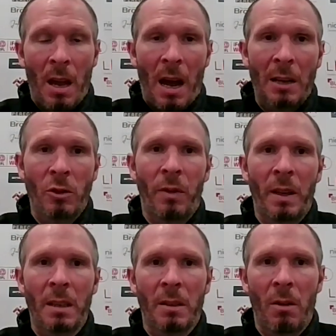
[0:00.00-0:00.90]
I just think
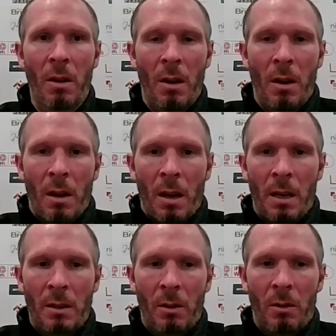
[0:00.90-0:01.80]
it's a
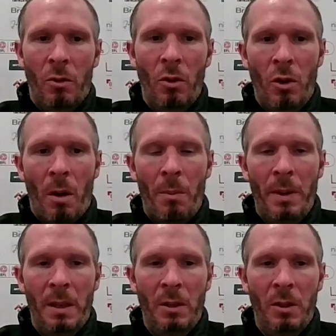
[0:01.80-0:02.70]
it's a good
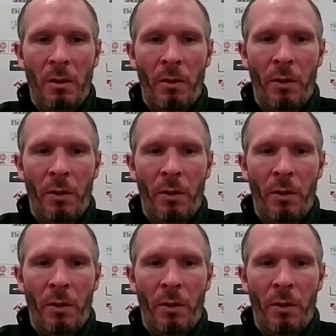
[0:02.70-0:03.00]
competition